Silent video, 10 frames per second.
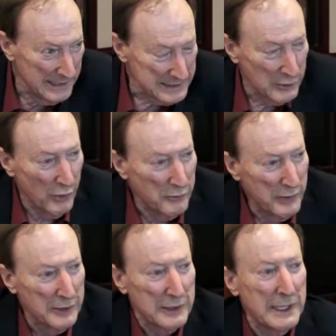so I
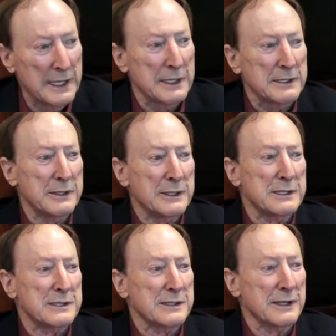wrote a letter to
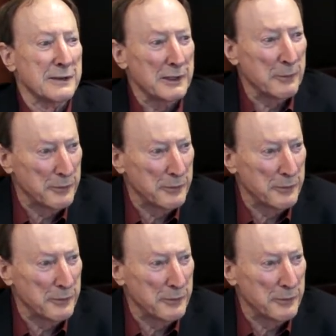this, the